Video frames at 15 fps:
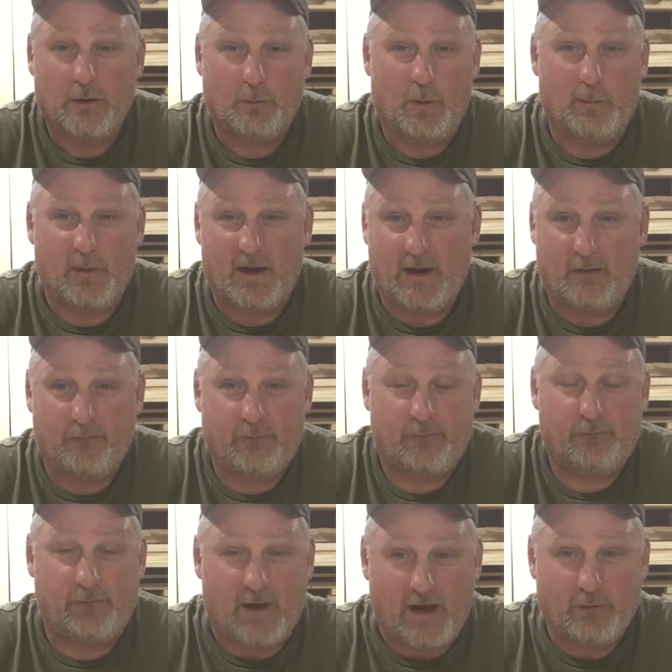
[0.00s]
we may have
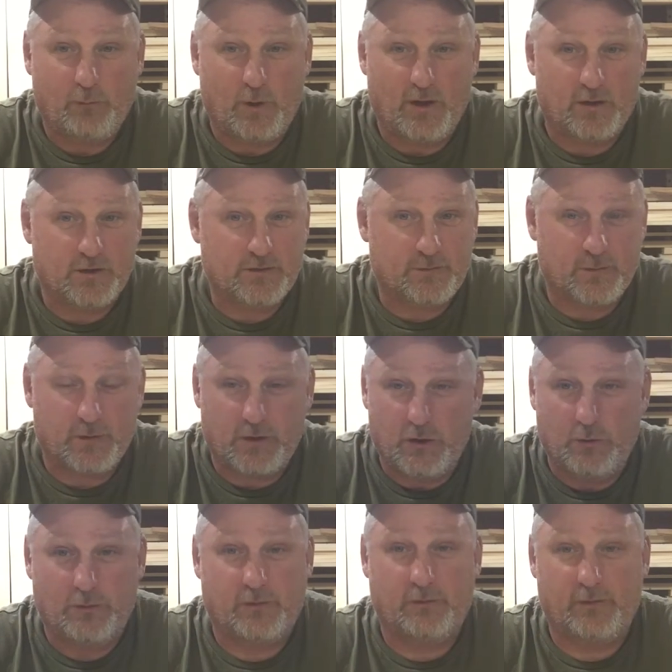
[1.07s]
5 winners for the
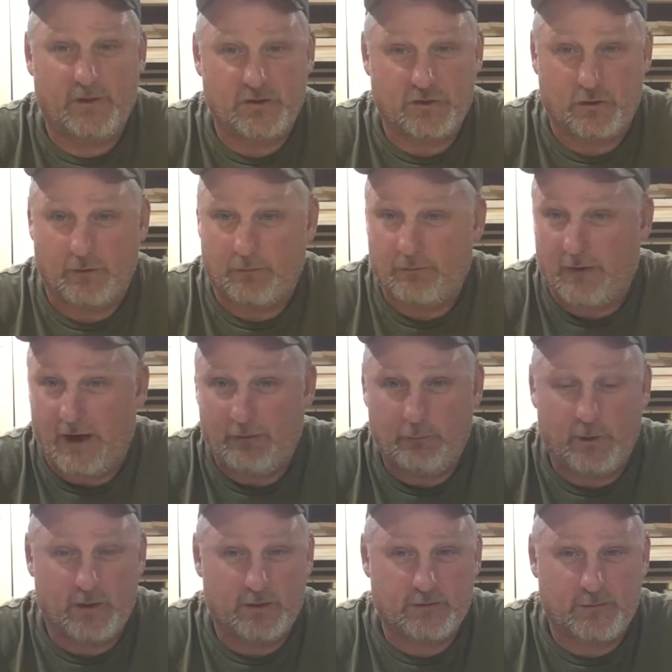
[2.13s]
youth division or 5
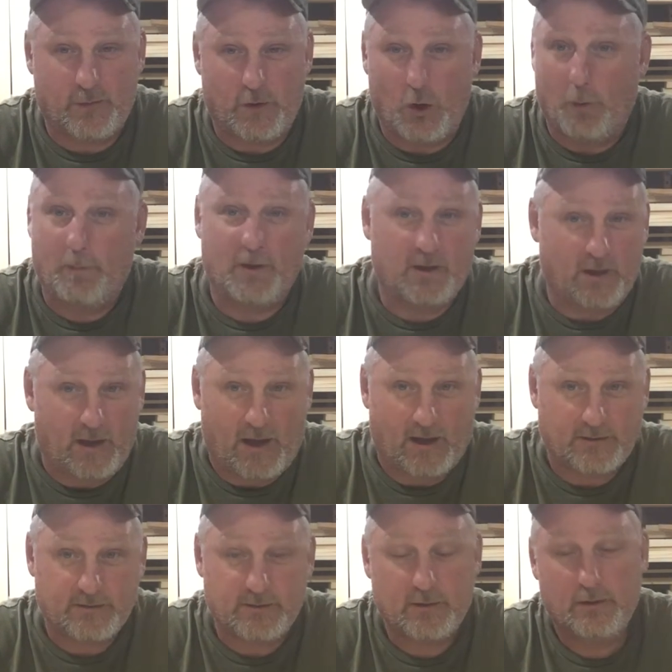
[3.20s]
winners for the open
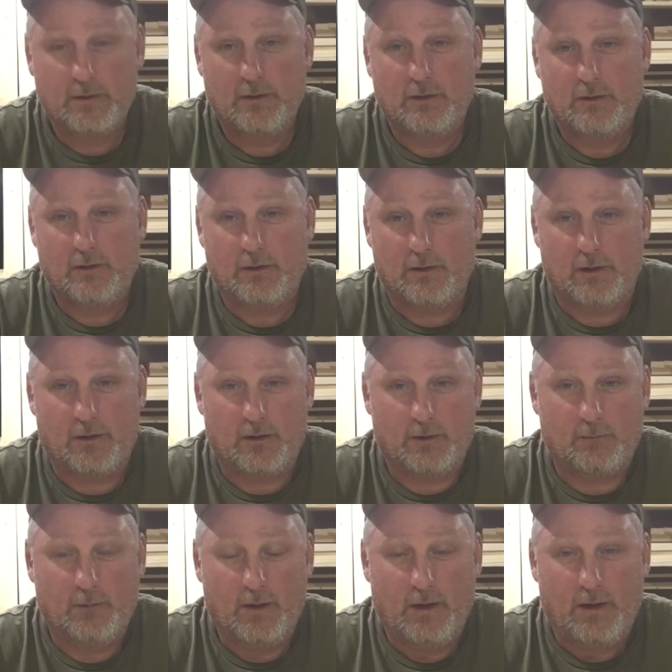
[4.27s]
class.
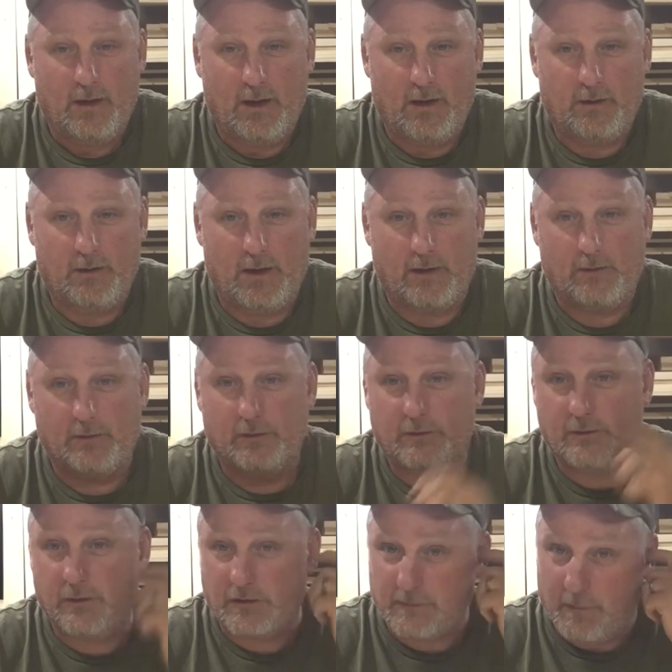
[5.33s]
And
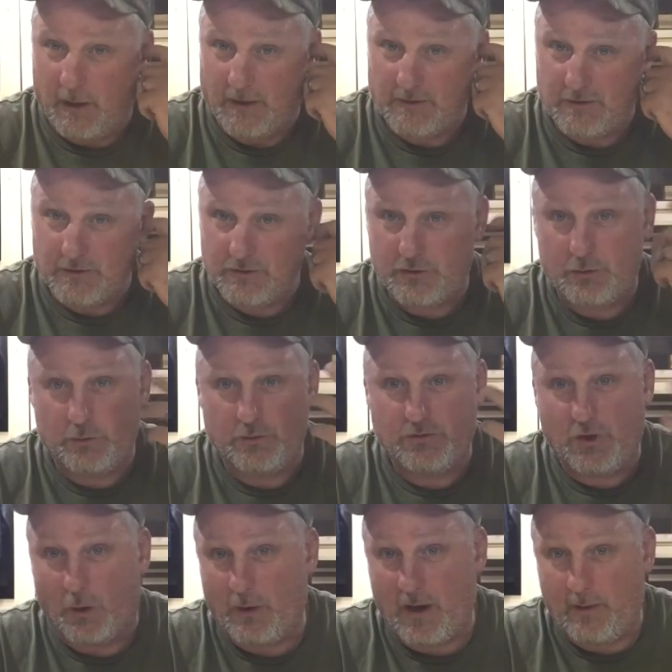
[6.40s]
the sponsors who
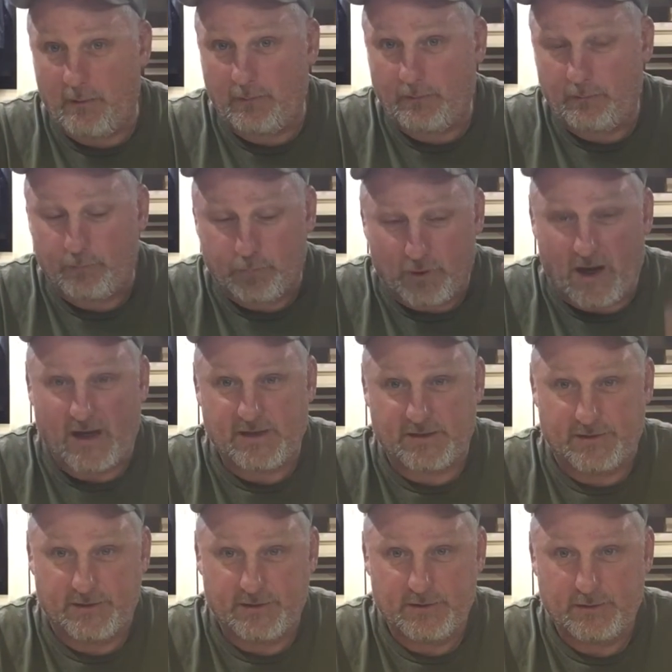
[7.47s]
donate
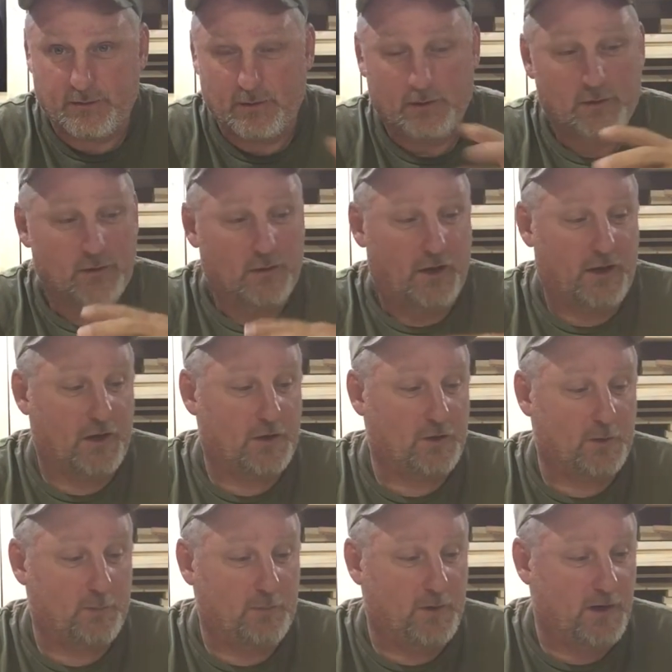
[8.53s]
prizes, and it
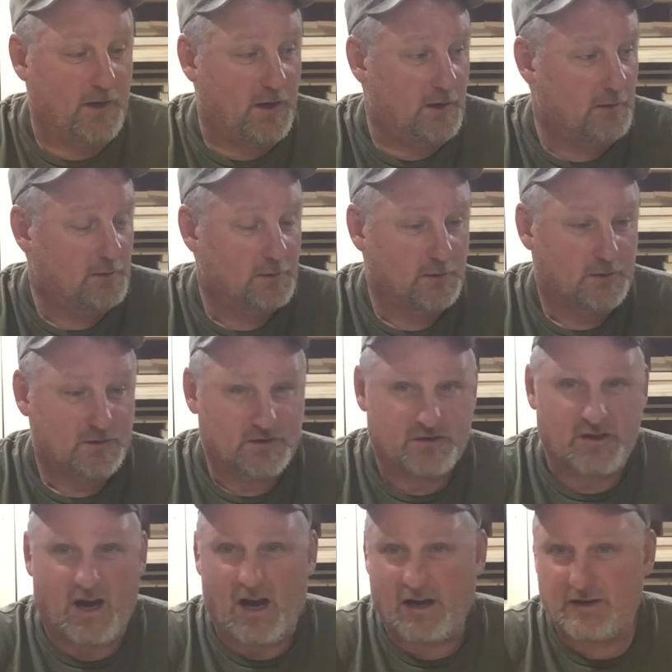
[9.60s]
could be
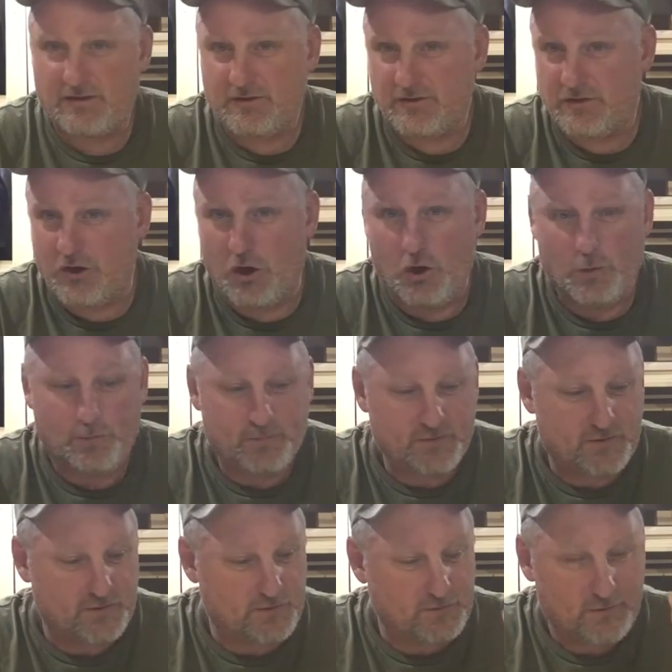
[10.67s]
stocks,
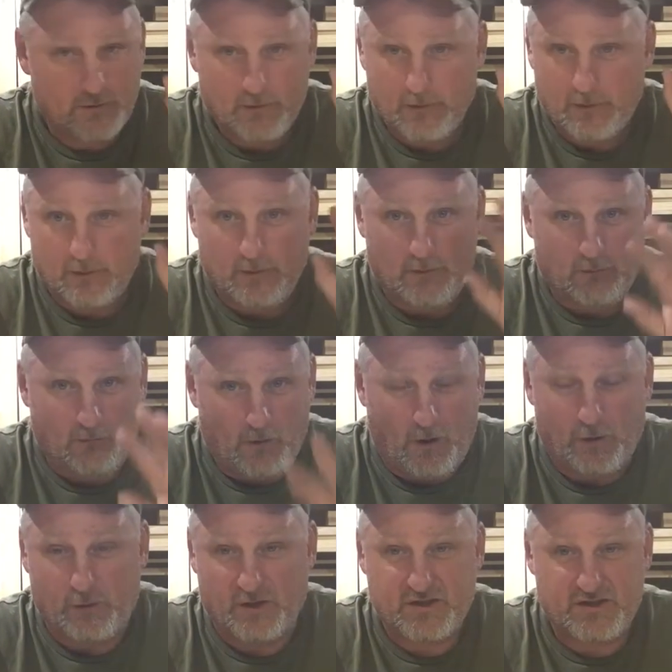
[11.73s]
scopes,
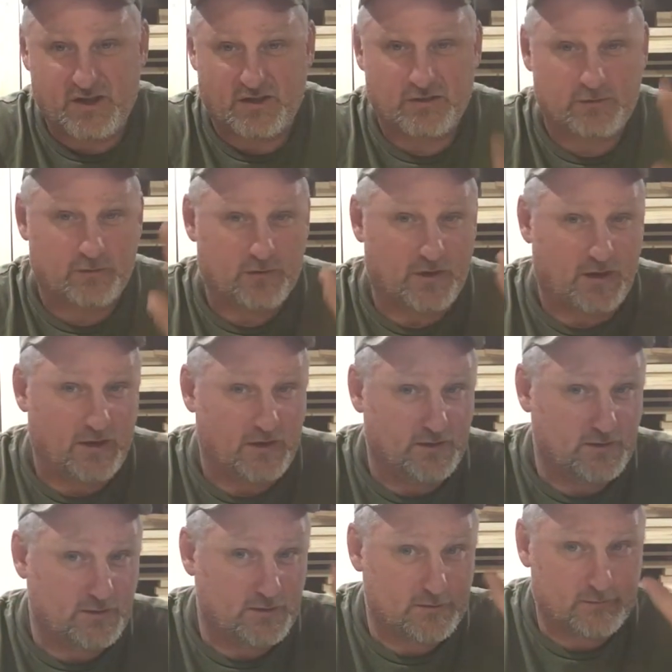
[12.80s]
other
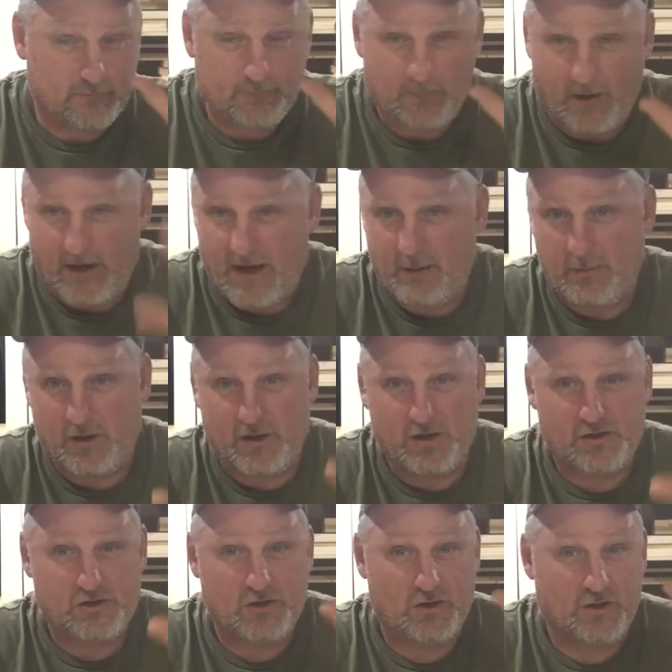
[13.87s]
accessories,
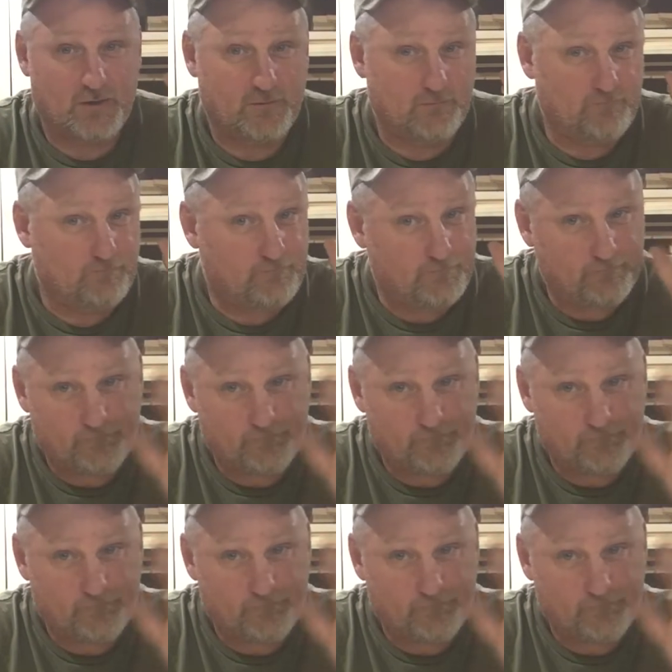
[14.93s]
ammunition,